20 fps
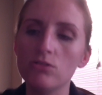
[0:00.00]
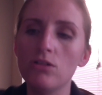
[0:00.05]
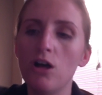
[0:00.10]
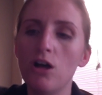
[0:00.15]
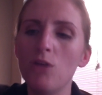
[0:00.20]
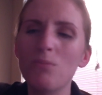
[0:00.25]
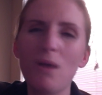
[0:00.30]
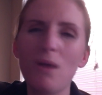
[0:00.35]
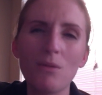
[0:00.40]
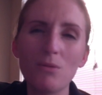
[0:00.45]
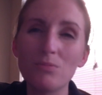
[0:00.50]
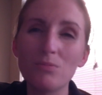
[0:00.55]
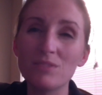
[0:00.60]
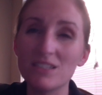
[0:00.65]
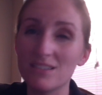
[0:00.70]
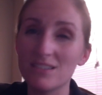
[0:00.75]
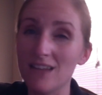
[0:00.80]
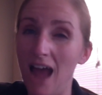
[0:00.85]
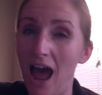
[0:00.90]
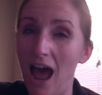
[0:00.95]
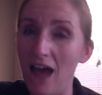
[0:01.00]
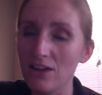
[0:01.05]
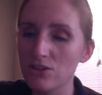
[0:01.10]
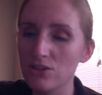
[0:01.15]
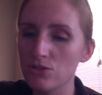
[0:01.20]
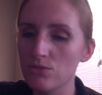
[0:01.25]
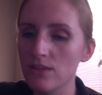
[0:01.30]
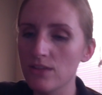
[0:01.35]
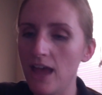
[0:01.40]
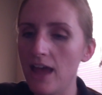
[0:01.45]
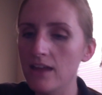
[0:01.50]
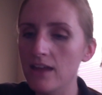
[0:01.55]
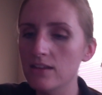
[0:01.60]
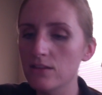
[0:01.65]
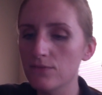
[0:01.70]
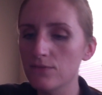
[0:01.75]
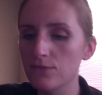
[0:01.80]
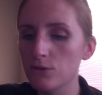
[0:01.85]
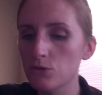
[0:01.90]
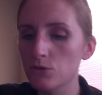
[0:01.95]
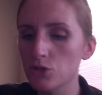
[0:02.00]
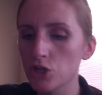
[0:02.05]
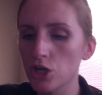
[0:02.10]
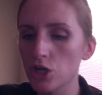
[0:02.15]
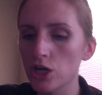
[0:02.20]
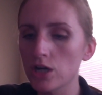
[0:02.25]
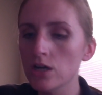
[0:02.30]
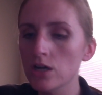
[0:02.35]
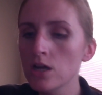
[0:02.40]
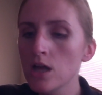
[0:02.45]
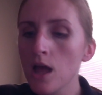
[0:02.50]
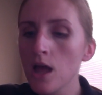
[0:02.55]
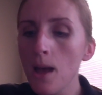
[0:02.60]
I'll probably not do that in the future.